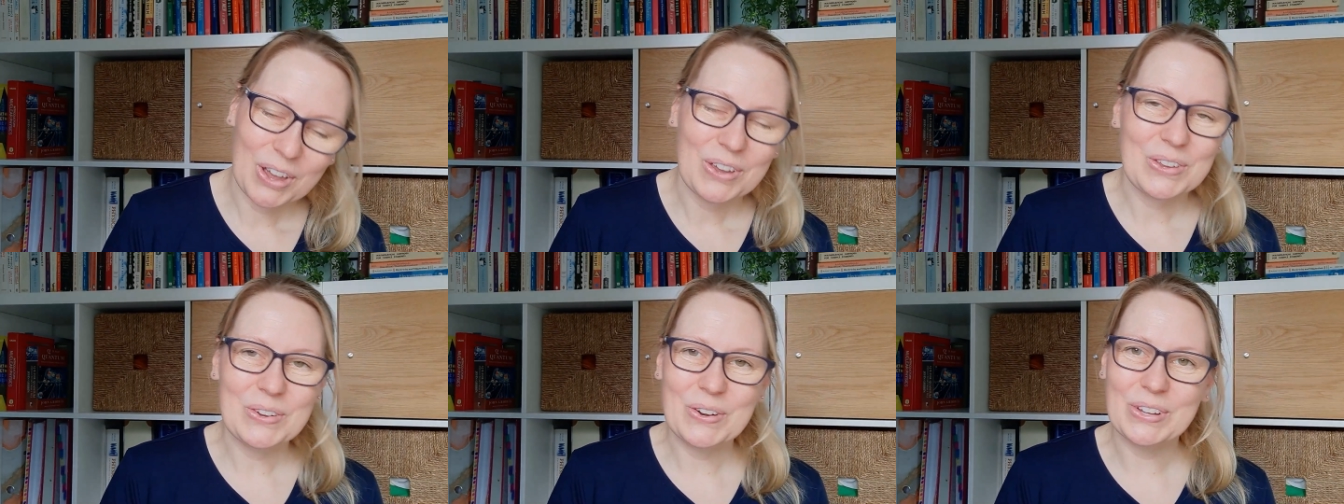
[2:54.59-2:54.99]

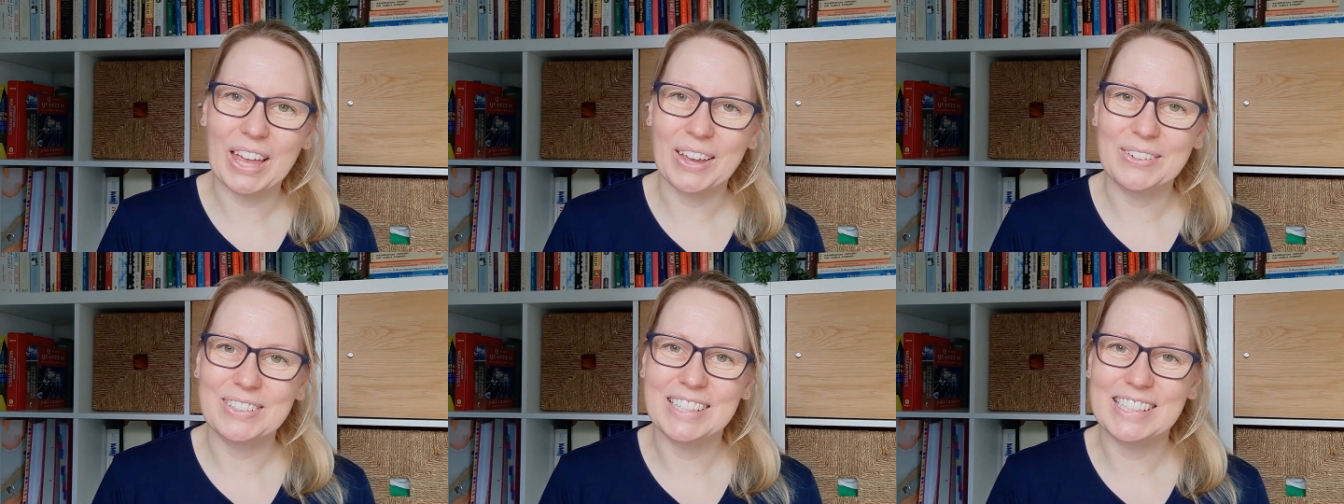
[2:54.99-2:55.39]
you're
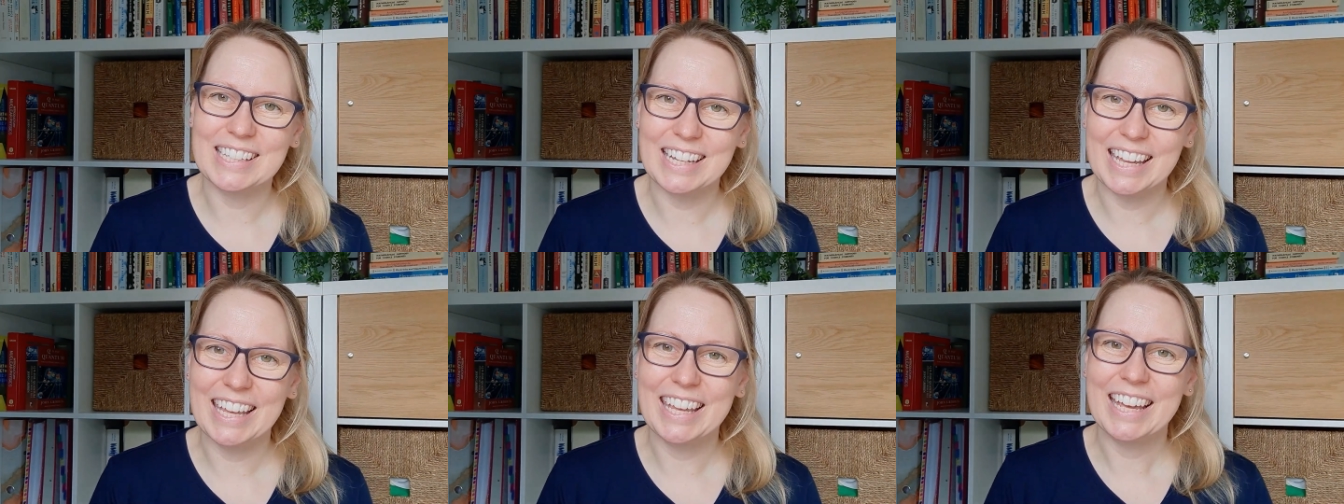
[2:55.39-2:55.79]
going to
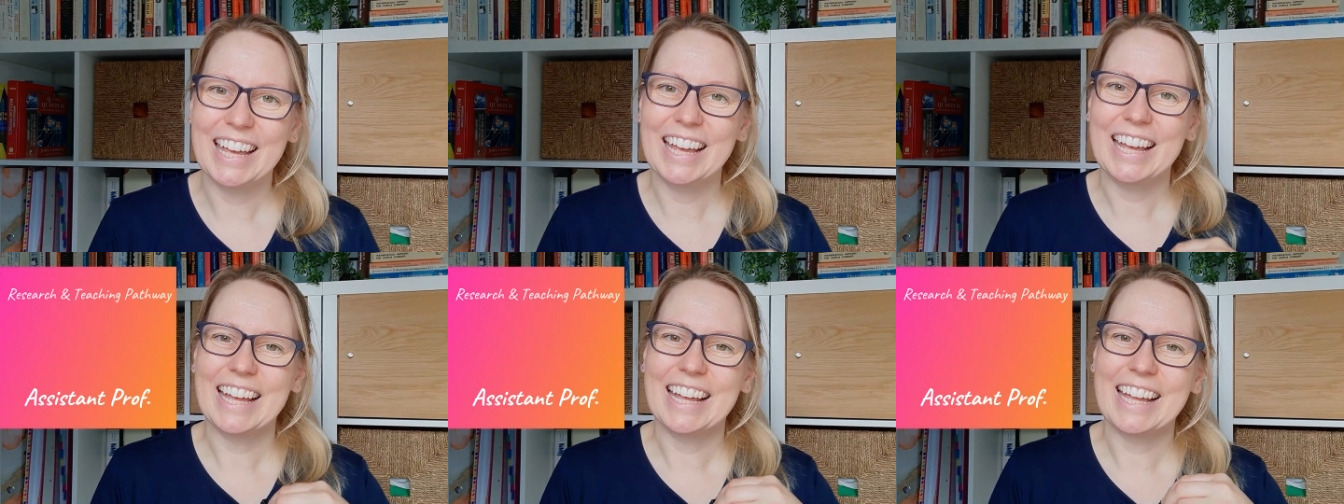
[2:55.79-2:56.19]
see
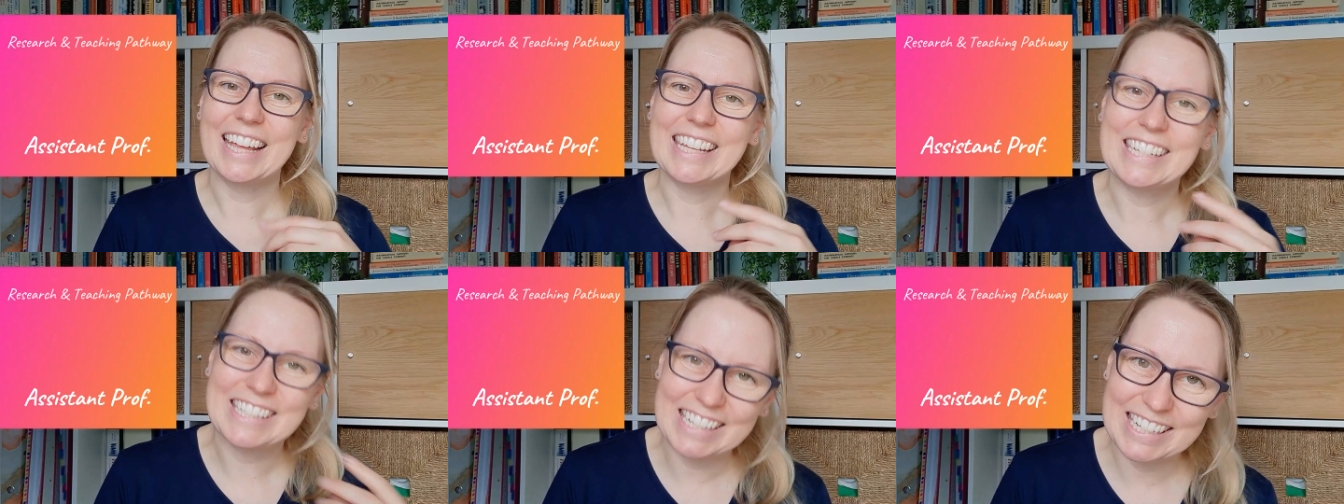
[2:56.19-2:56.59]

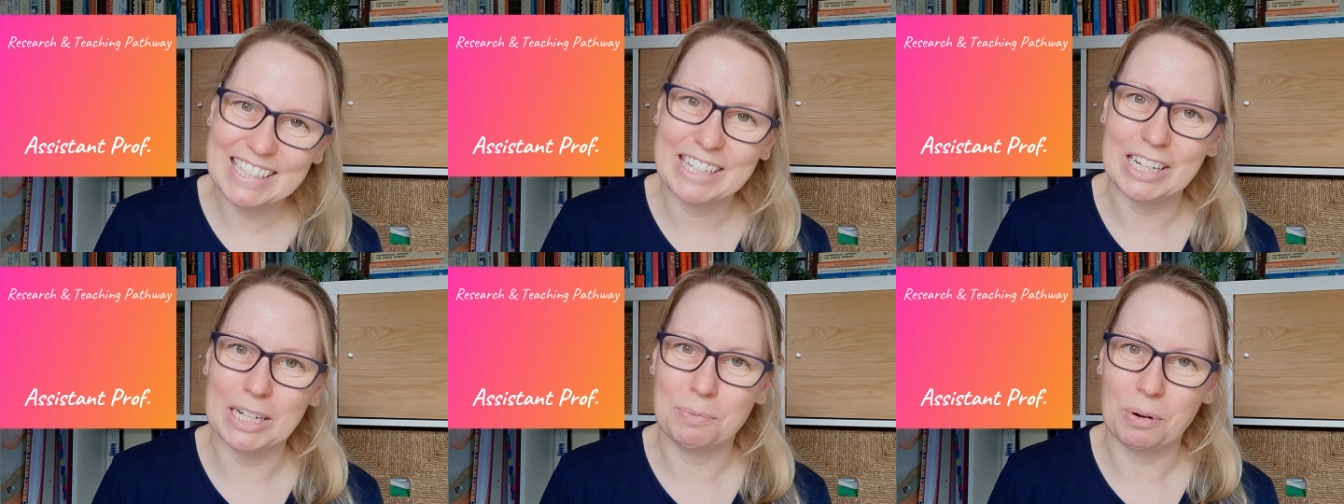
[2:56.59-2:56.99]

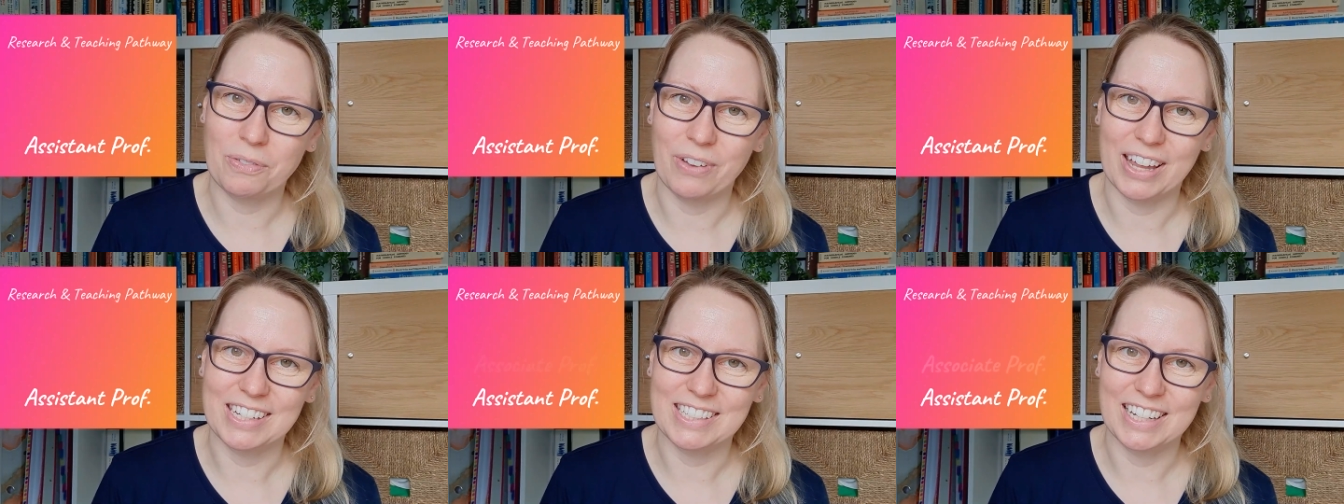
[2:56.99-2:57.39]
assistant
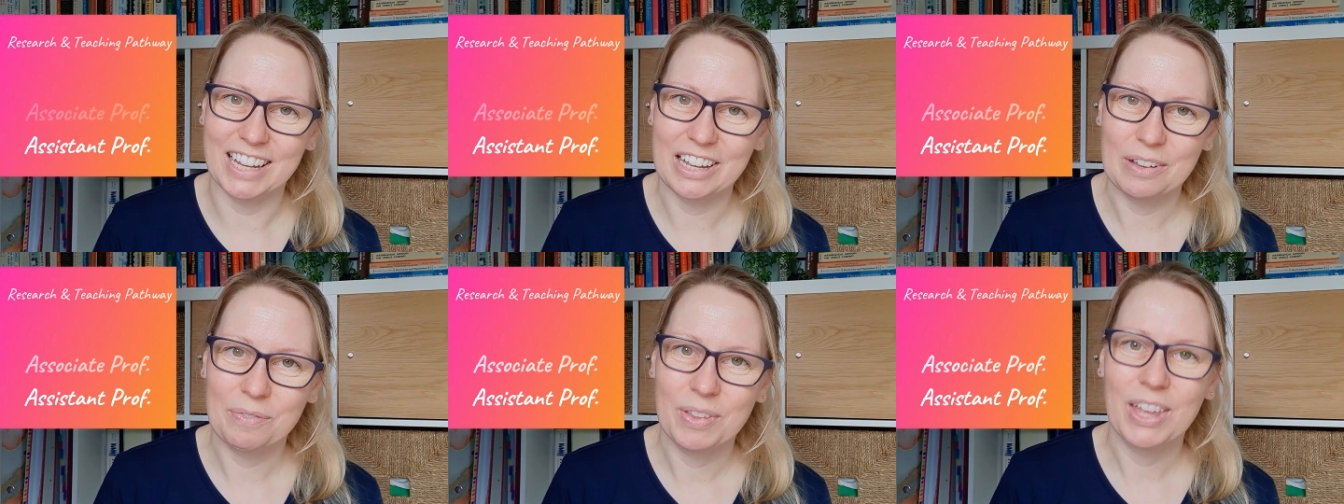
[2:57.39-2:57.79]

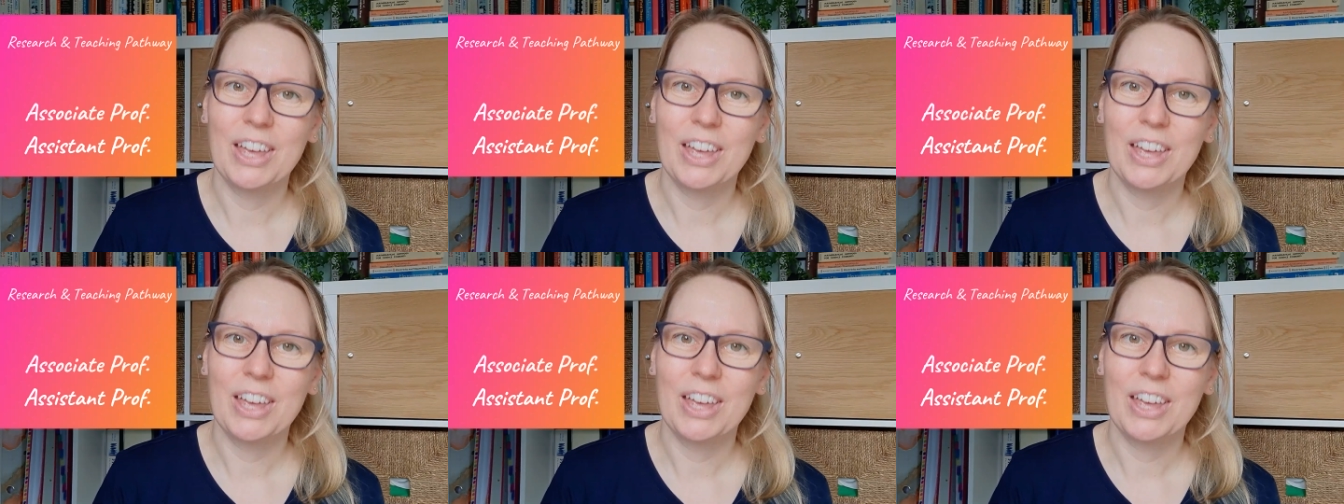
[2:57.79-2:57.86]
professor,